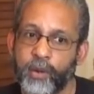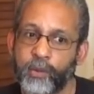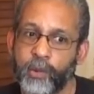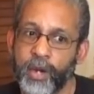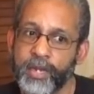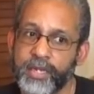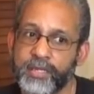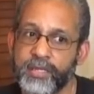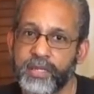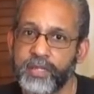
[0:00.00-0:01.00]
what
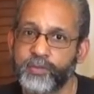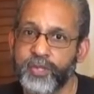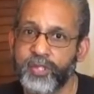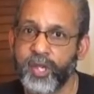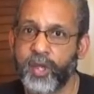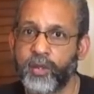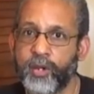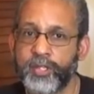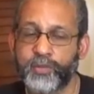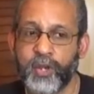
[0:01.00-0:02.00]
is this particular
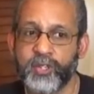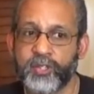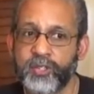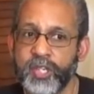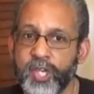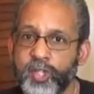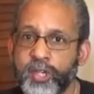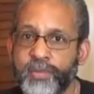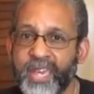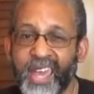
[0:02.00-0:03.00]
experience
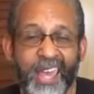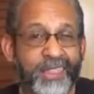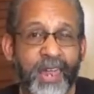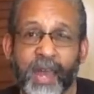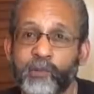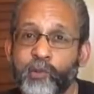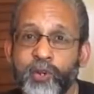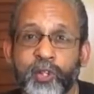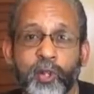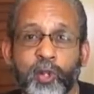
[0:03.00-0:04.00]
teaching me that I
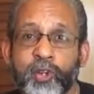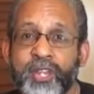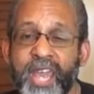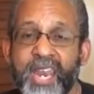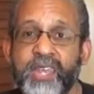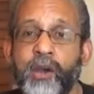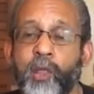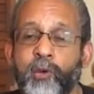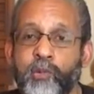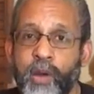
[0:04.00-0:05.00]
wouldn't learn any
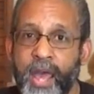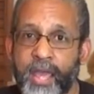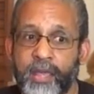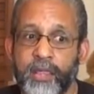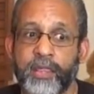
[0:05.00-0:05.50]
other way?